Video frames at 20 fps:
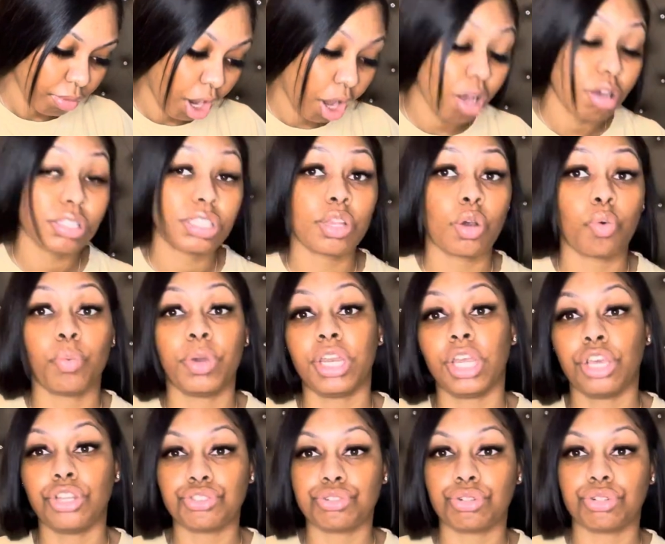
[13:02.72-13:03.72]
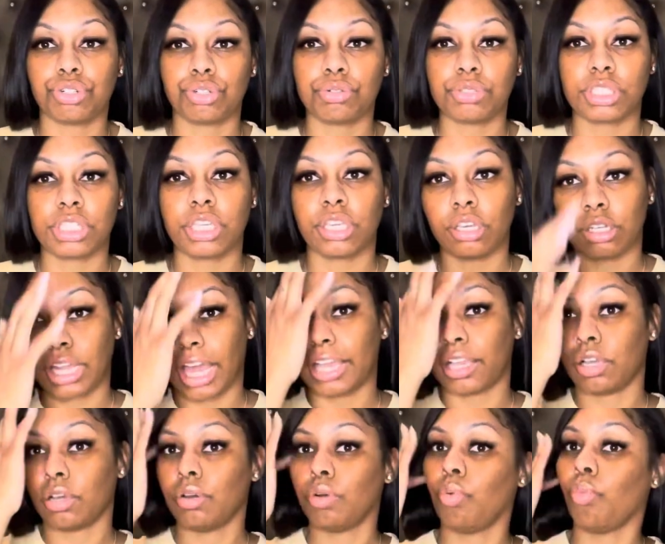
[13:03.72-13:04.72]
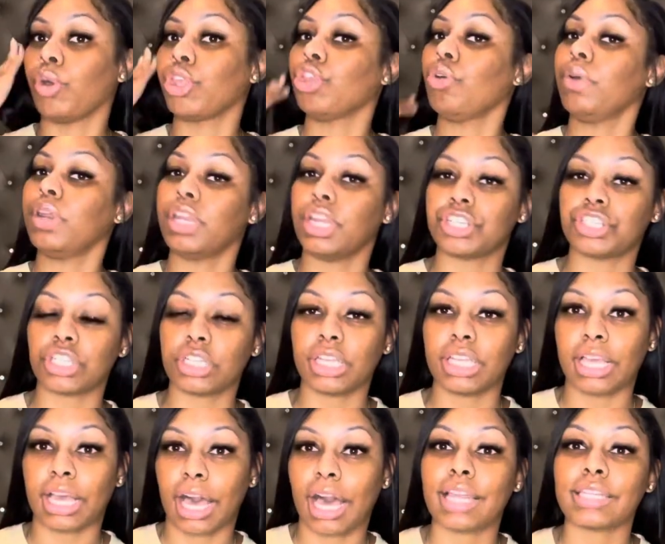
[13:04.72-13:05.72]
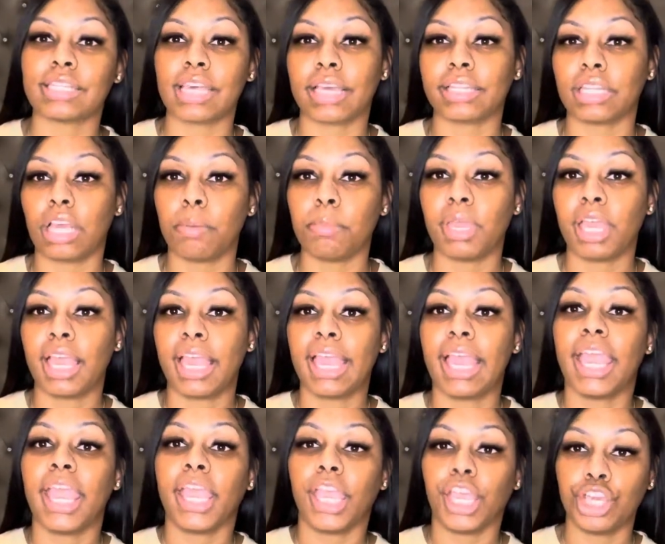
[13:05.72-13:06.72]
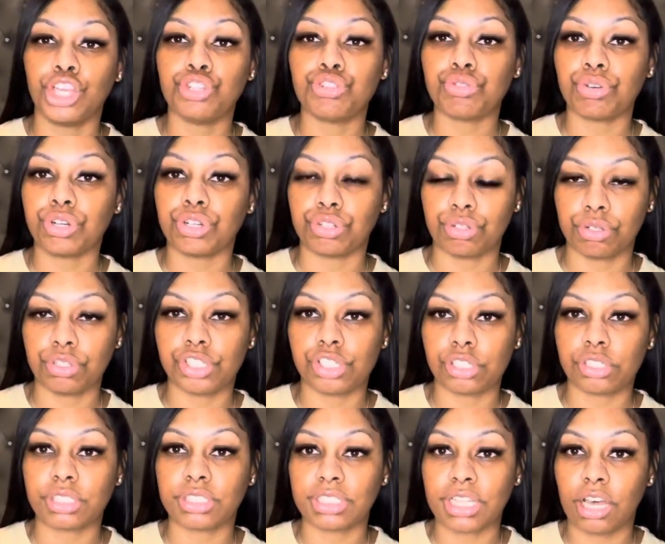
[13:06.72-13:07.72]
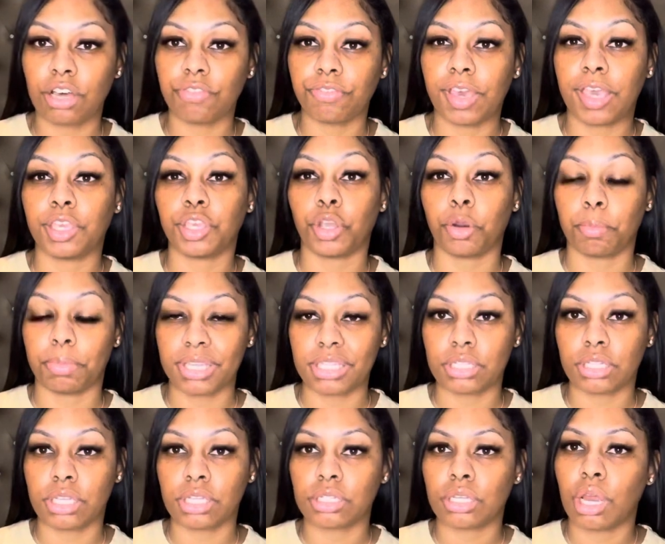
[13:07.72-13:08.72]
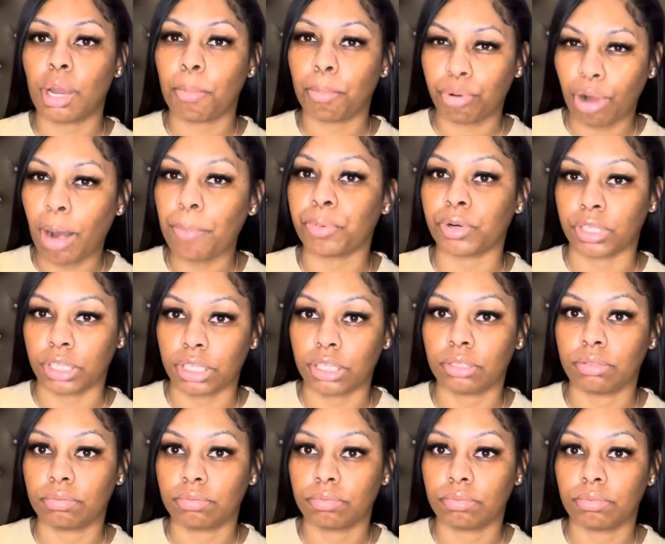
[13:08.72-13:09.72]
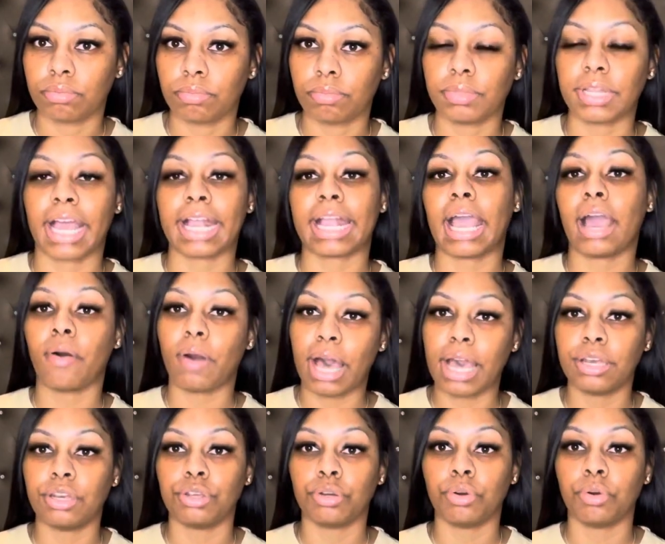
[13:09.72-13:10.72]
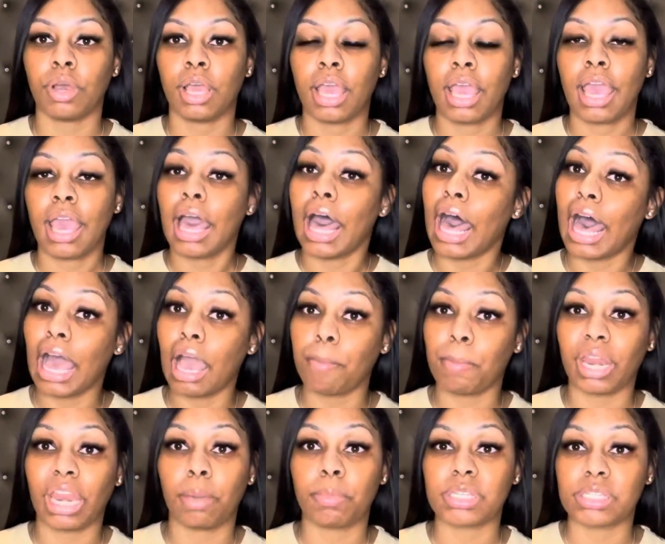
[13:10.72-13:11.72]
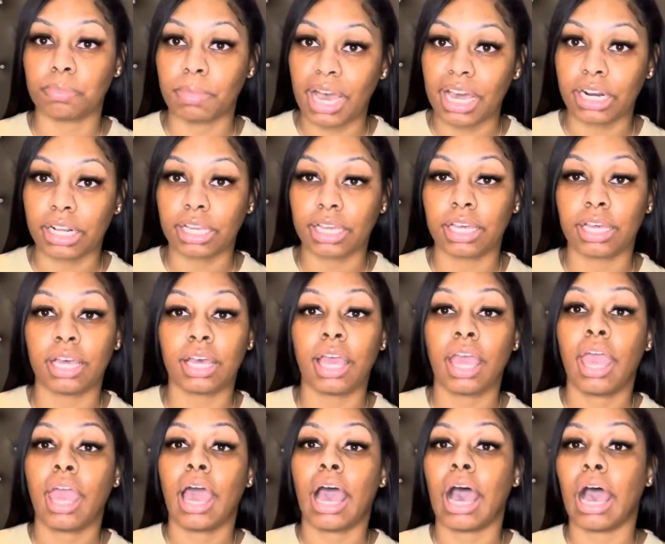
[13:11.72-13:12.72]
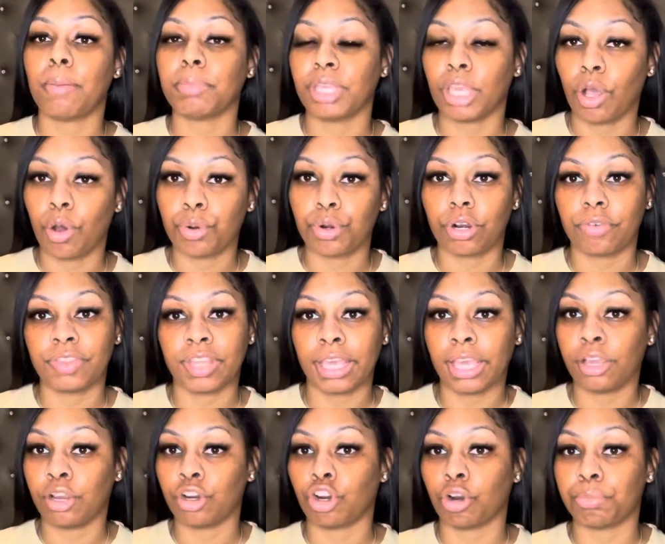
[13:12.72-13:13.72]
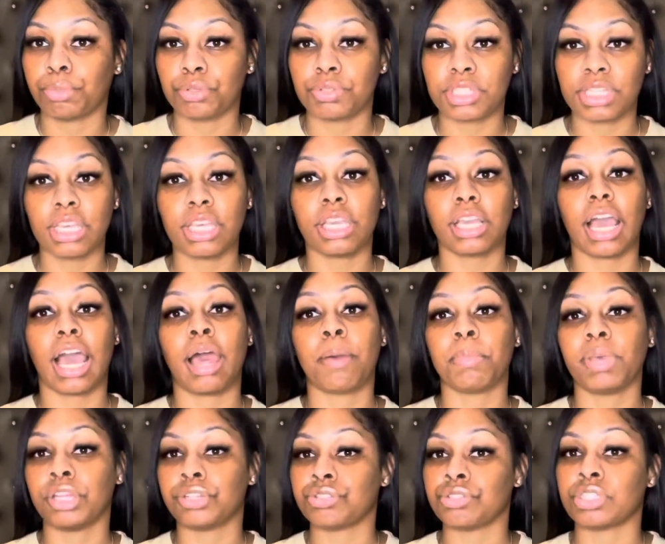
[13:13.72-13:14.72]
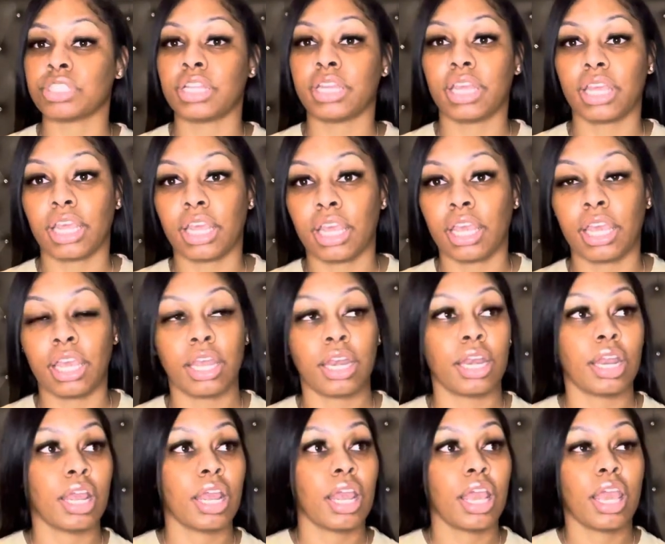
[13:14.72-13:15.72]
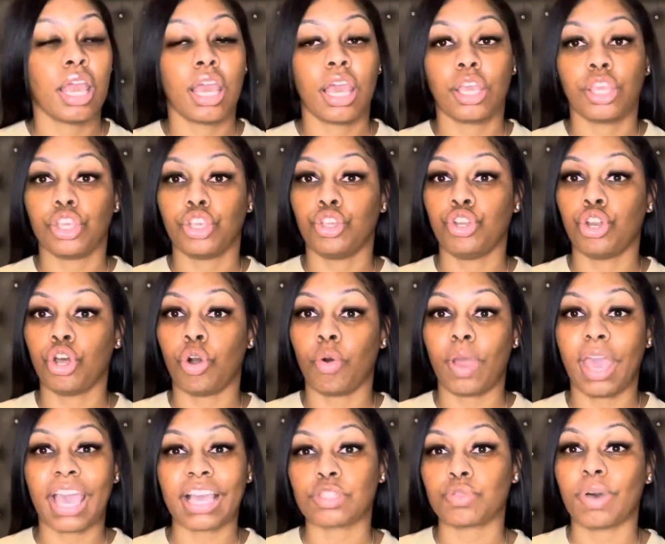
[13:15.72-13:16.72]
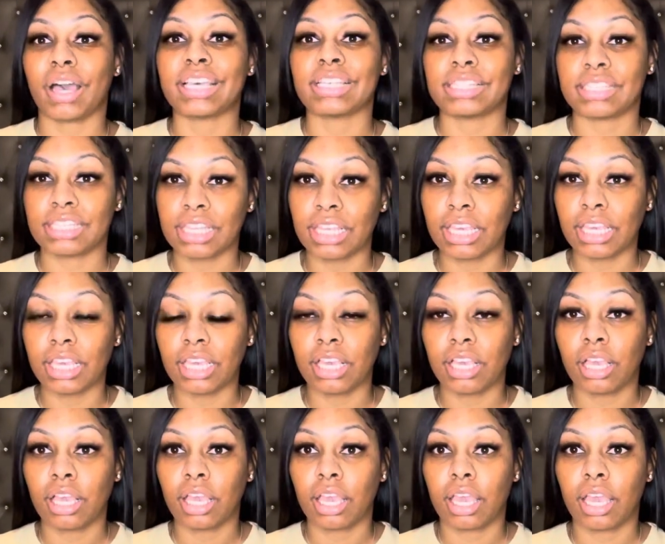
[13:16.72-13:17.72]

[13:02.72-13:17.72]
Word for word: also when introducing it, like when you initially contact them, introduce yourself and your business properly. Like how I do. Hi, my name is Monica. I'm the owner of the It Girl Boutique. I'm interested in, you know, XYZ.